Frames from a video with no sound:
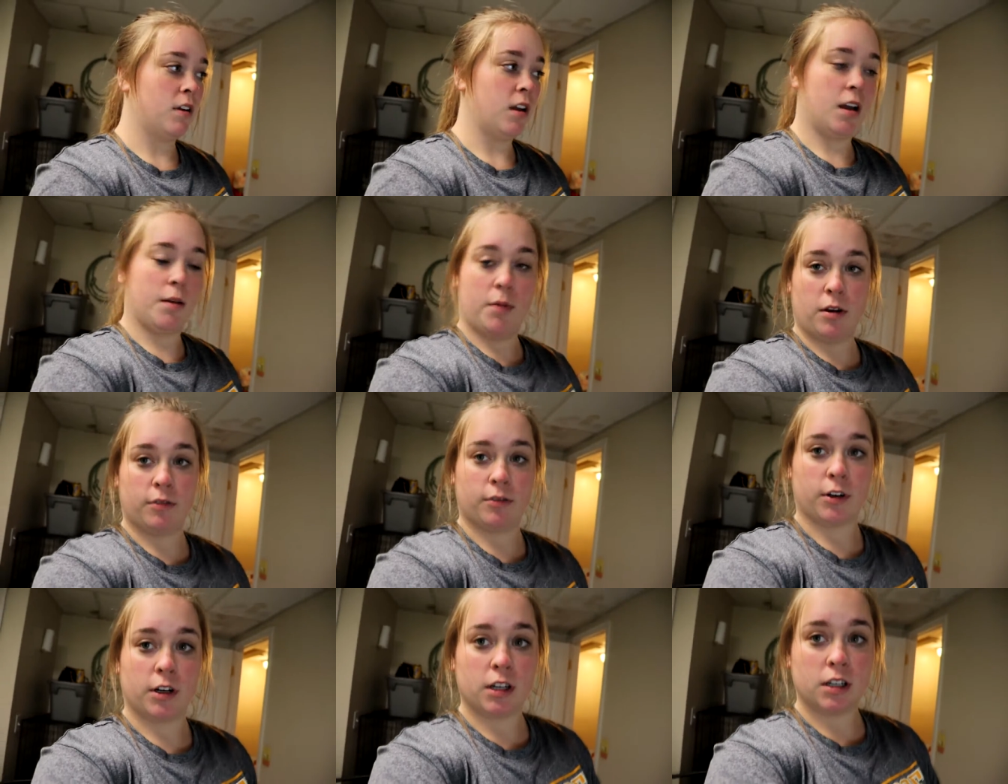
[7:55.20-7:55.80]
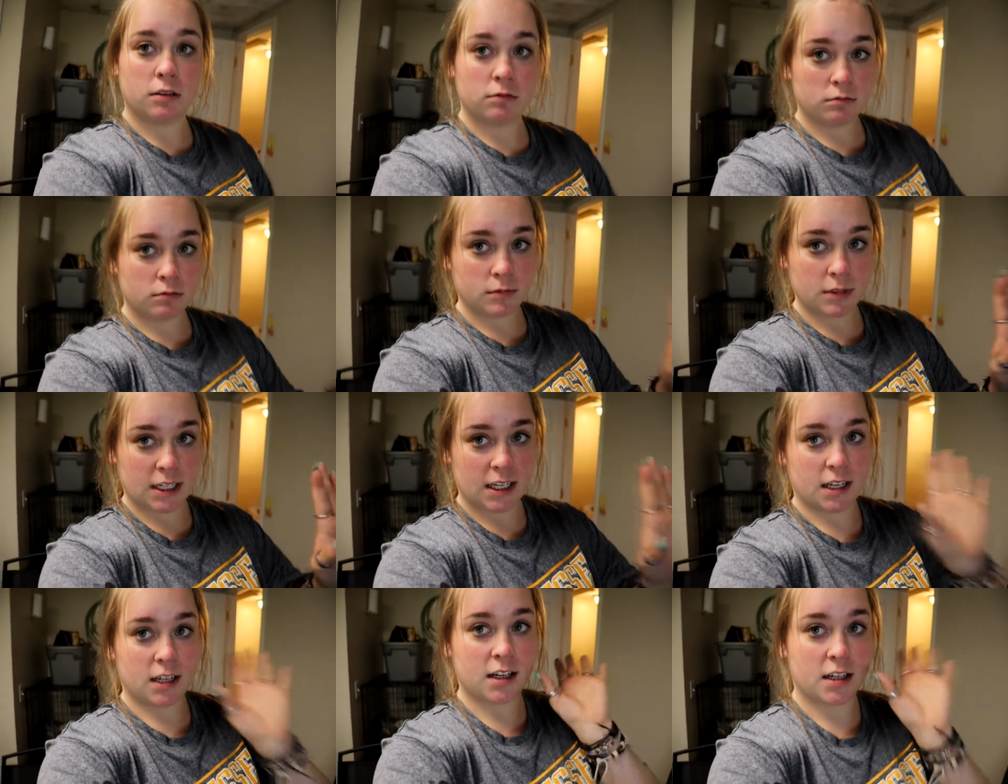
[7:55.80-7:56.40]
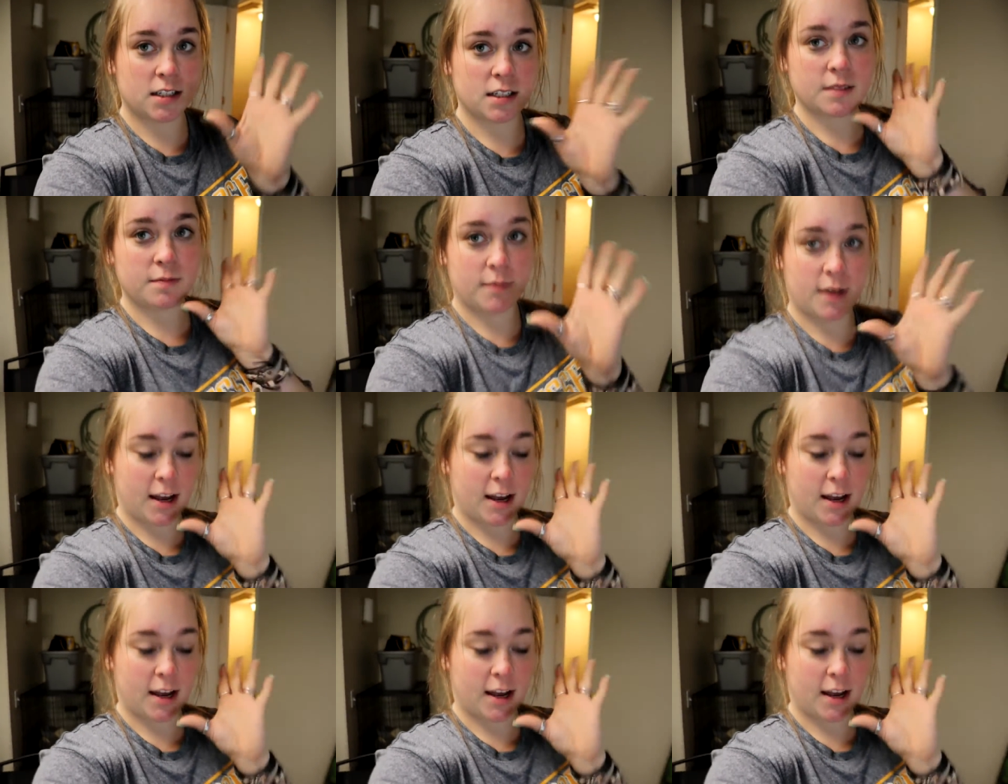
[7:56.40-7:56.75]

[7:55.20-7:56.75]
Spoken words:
I'm over it and it doesn't